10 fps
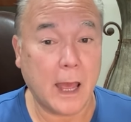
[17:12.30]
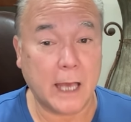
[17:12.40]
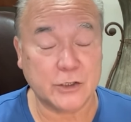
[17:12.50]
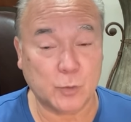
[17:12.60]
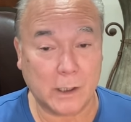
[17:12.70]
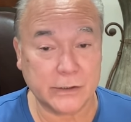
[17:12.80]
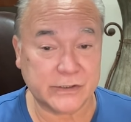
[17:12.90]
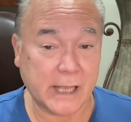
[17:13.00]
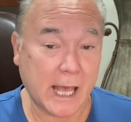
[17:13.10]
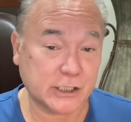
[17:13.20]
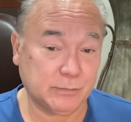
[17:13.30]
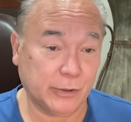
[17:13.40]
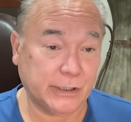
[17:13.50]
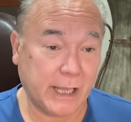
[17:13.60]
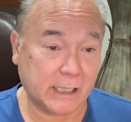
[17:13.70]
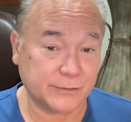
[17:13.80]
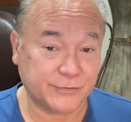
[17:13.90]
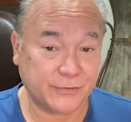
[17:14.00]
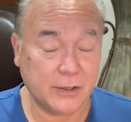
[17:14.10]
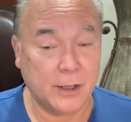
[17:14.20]
as well as the exploitative
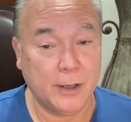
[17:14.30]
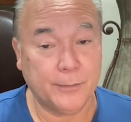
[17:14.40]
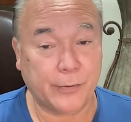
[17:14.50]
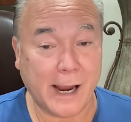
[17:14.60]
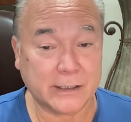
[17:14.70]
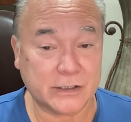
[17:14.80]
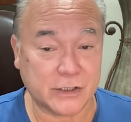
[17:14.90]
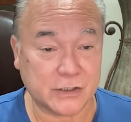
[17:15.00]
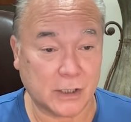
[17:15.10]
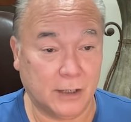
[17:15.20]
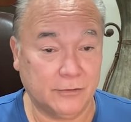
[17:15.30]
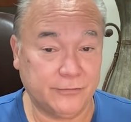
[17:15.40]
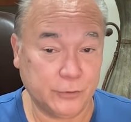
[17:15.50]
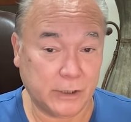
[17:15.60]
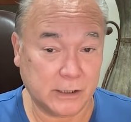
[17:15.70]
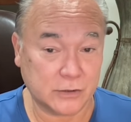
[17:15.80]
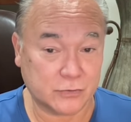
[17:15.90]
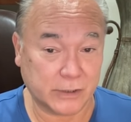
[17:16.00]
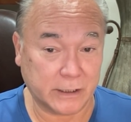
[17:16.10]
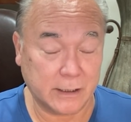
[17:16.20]
practices of the food
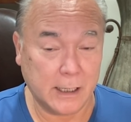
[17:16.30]
industry.